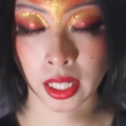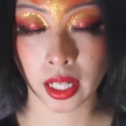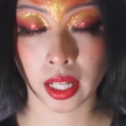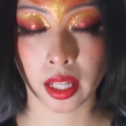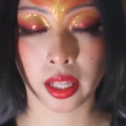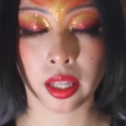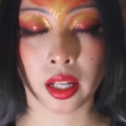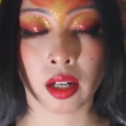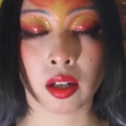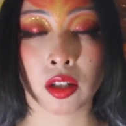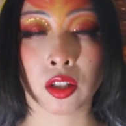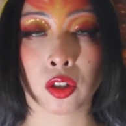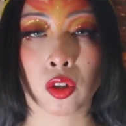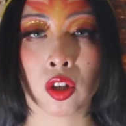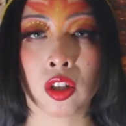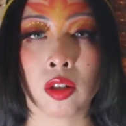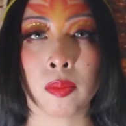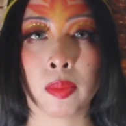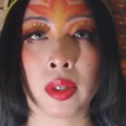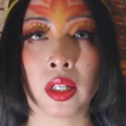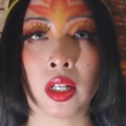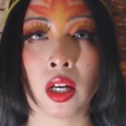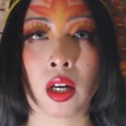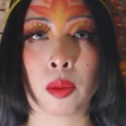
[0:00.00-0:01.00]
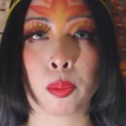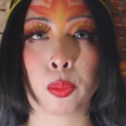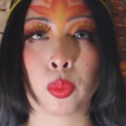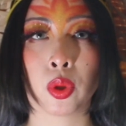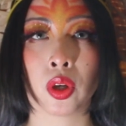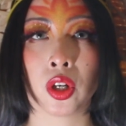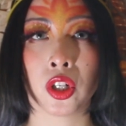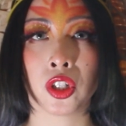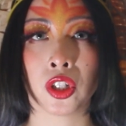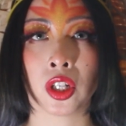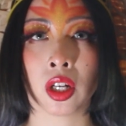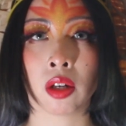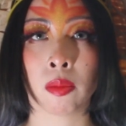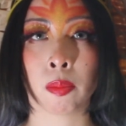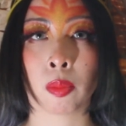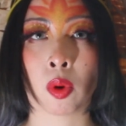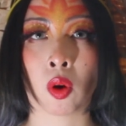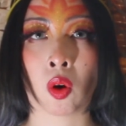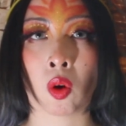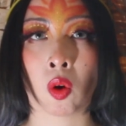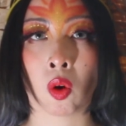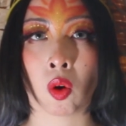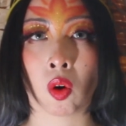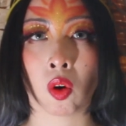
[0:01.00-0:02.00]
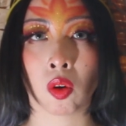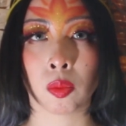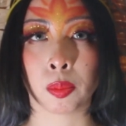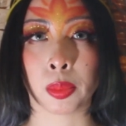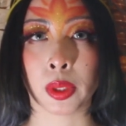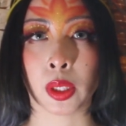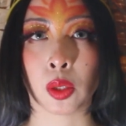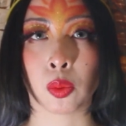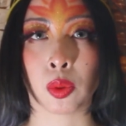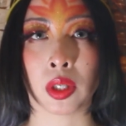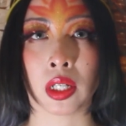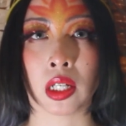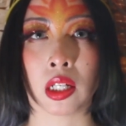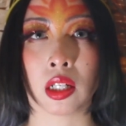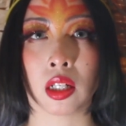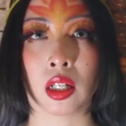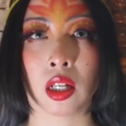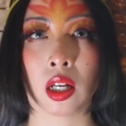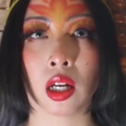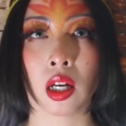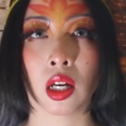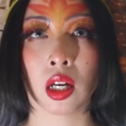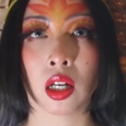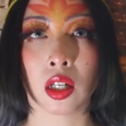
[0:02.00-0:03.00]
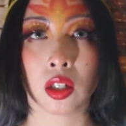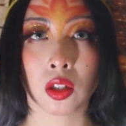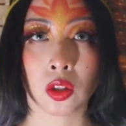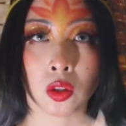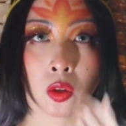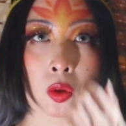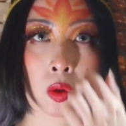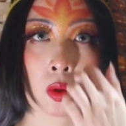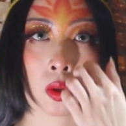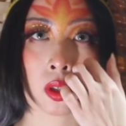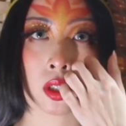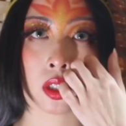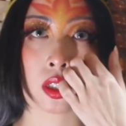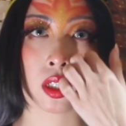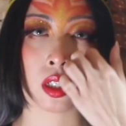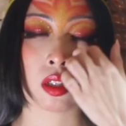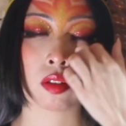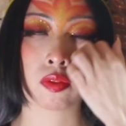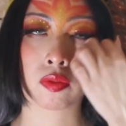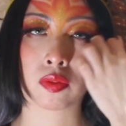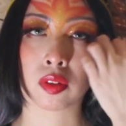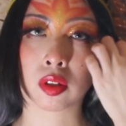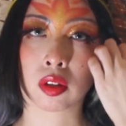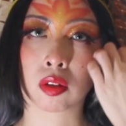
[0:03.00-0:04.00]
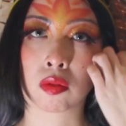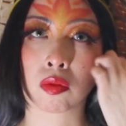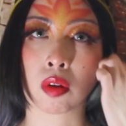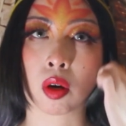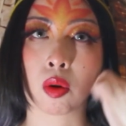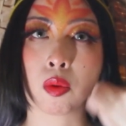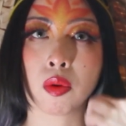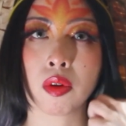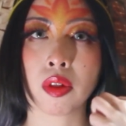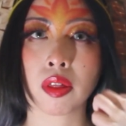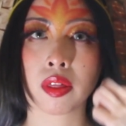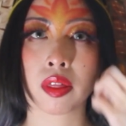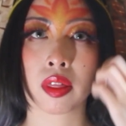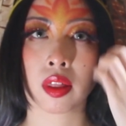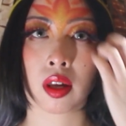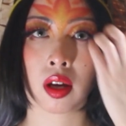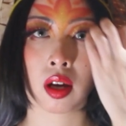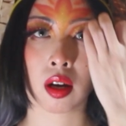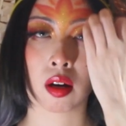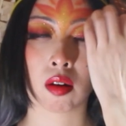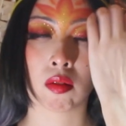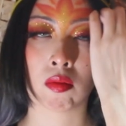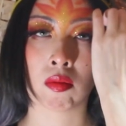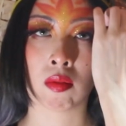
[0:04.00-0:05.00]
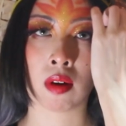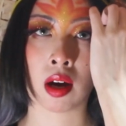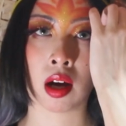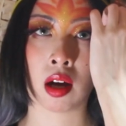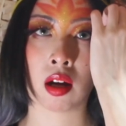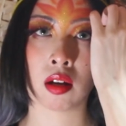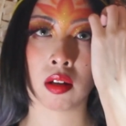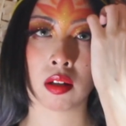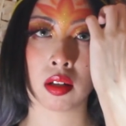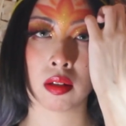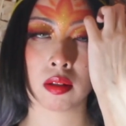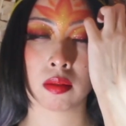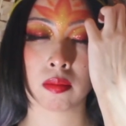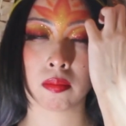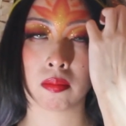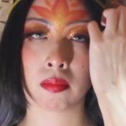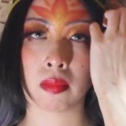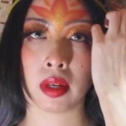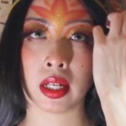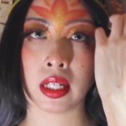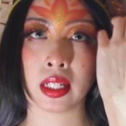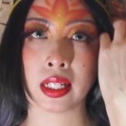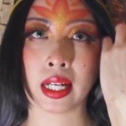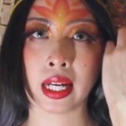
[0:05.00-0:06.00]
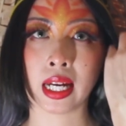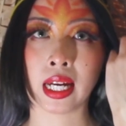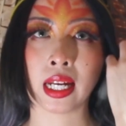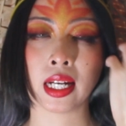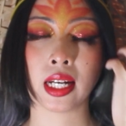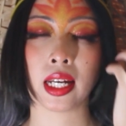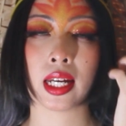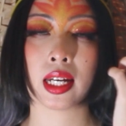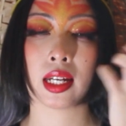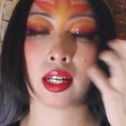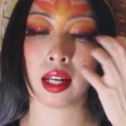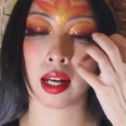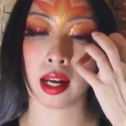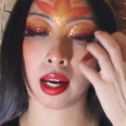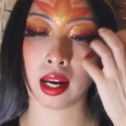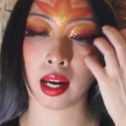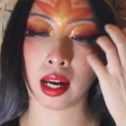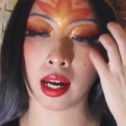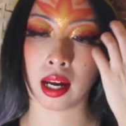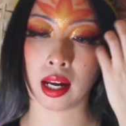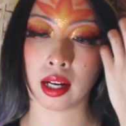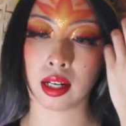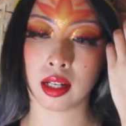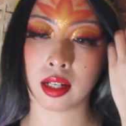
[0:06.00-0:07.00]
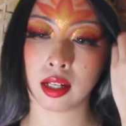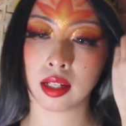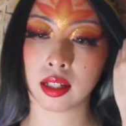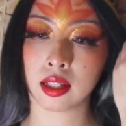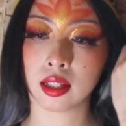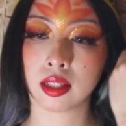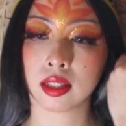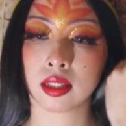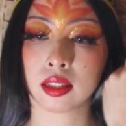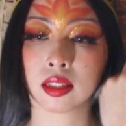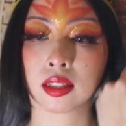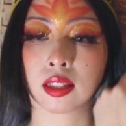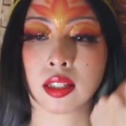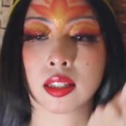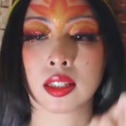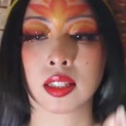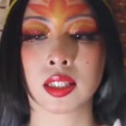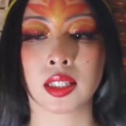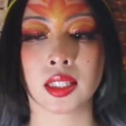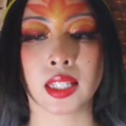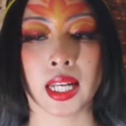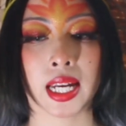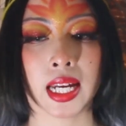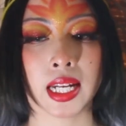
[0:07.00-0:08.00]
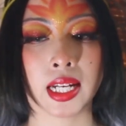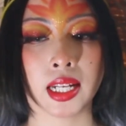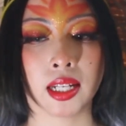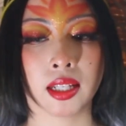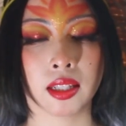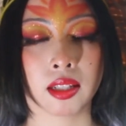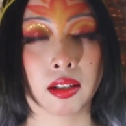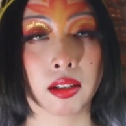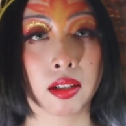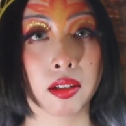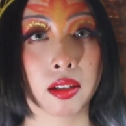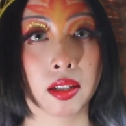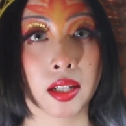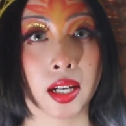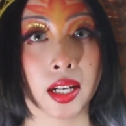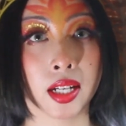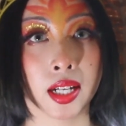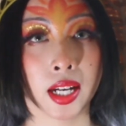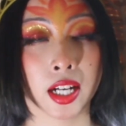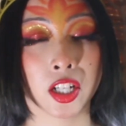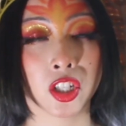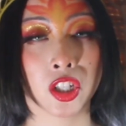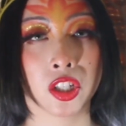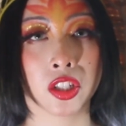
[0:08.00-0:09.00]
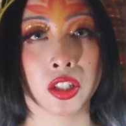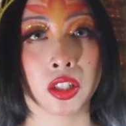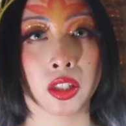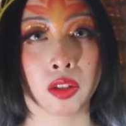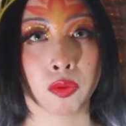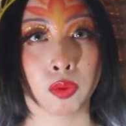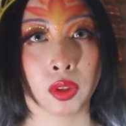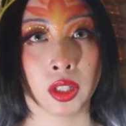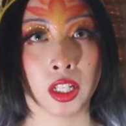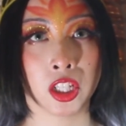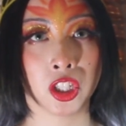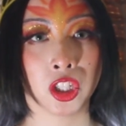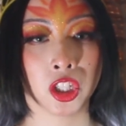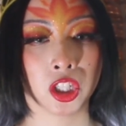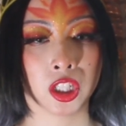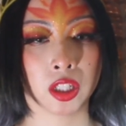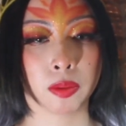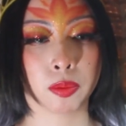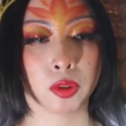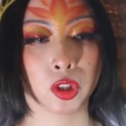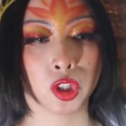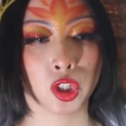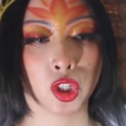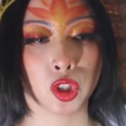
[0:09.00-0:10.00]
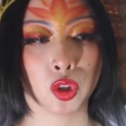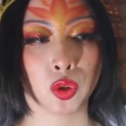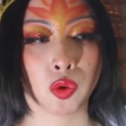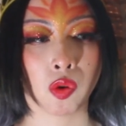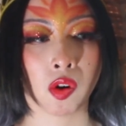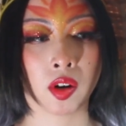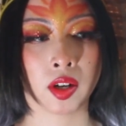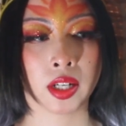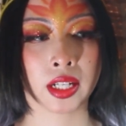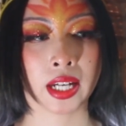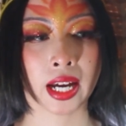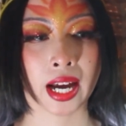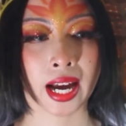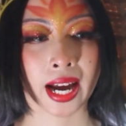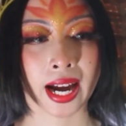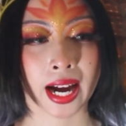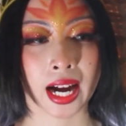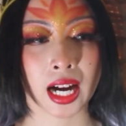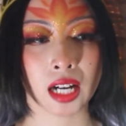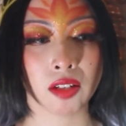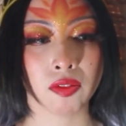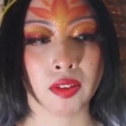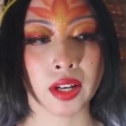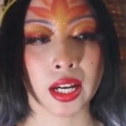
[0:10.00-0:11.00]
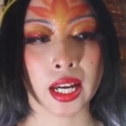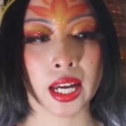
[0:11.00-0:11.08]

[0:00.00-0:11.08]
There's going to be a push and pull between your need for growth while maintaining and sustaining the connections and the relationships you already have,